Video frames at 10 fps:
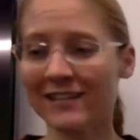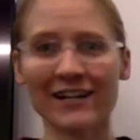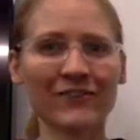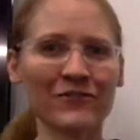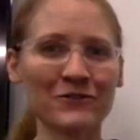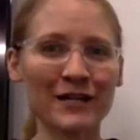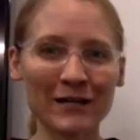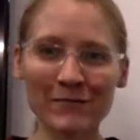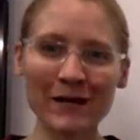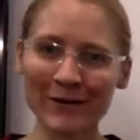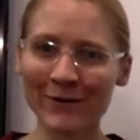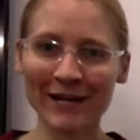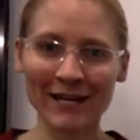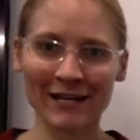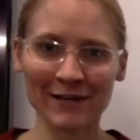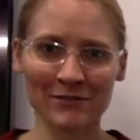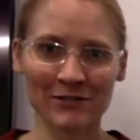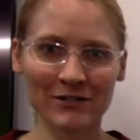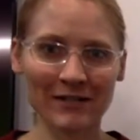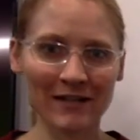and if you take my organic
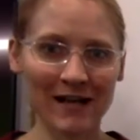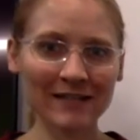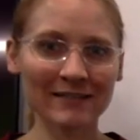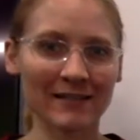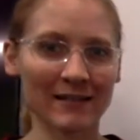chemistry class,